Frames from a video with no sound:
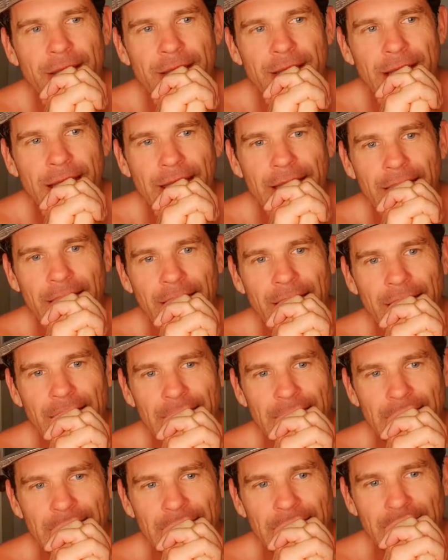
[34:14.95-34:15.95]
And,
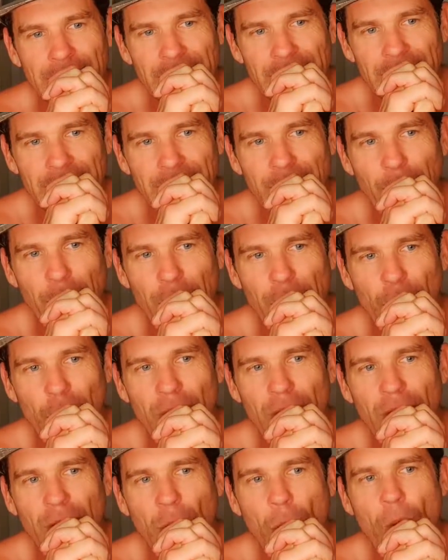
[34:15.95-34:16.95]
you know, and we're
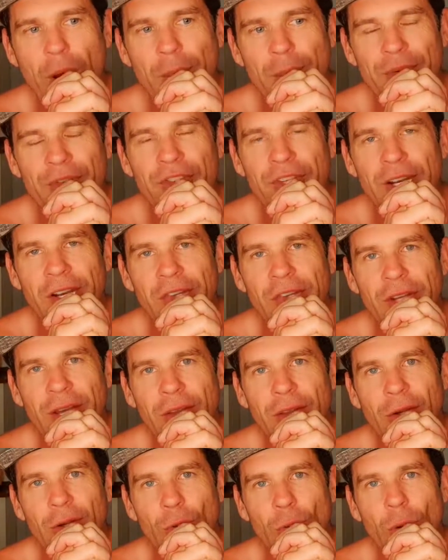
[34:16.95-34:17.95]
talking like 1%ers out
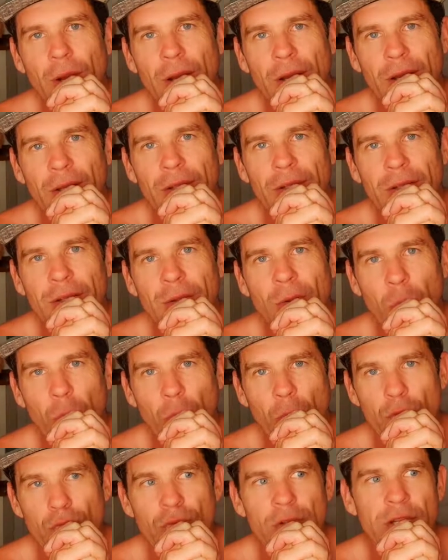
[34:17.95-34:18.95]
there who
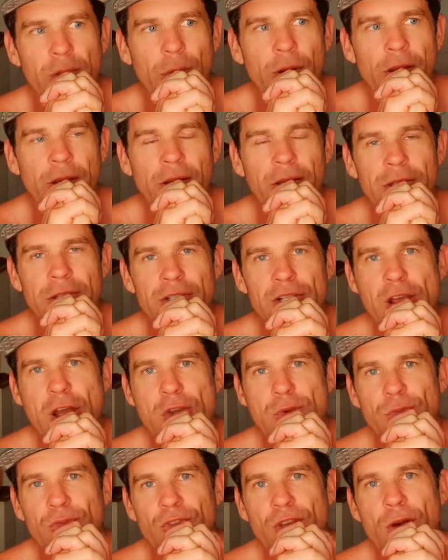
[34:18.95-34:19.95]
really want to change
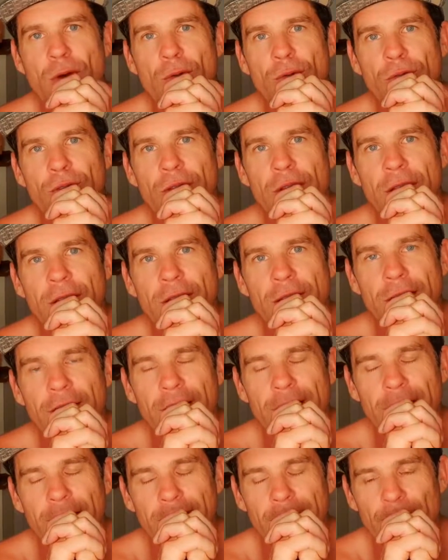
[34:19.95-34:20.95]
themselves.
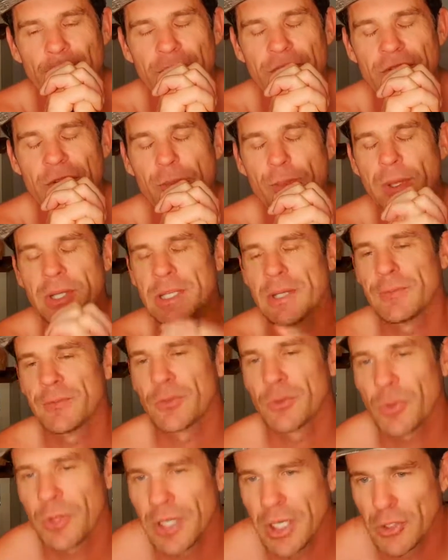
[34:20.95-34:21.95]
There's a big difference
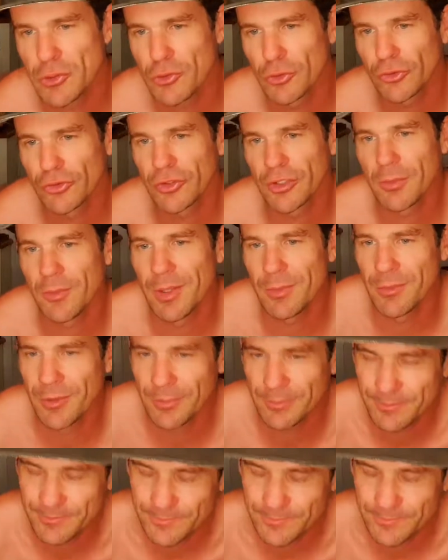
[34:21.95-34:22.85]
between interest and commitment.